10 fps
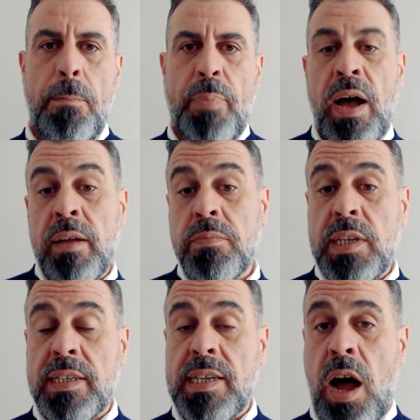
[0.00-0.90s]
But
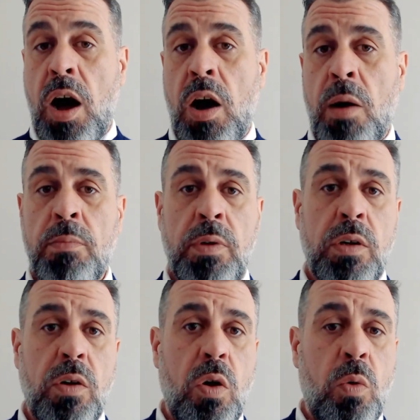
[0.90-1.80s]
does that harm,
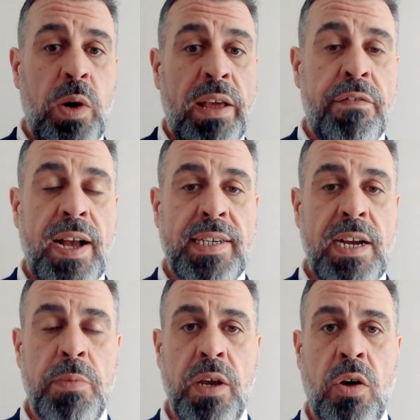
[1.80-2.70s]
or will it in fact
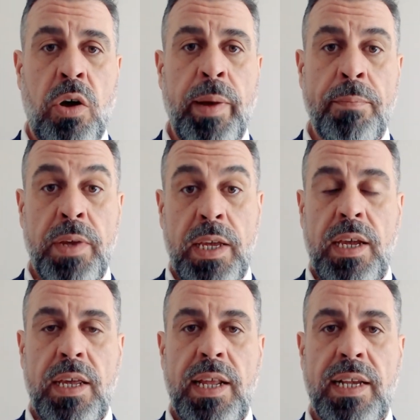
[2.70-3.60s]
help the economy?
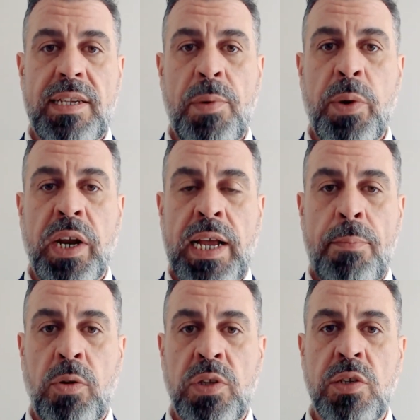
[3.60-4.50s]
That's something we're going to
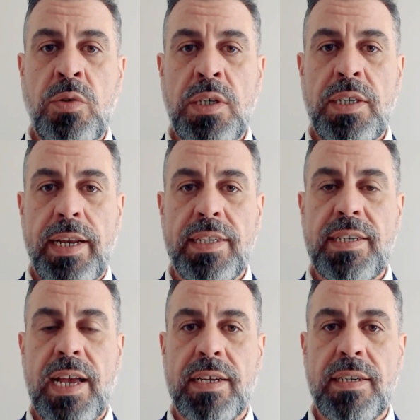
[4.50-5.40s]
come on to in a
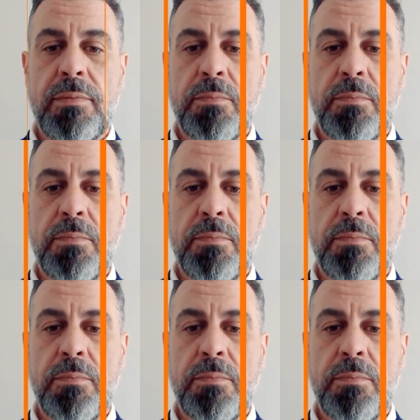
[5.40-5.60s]
second.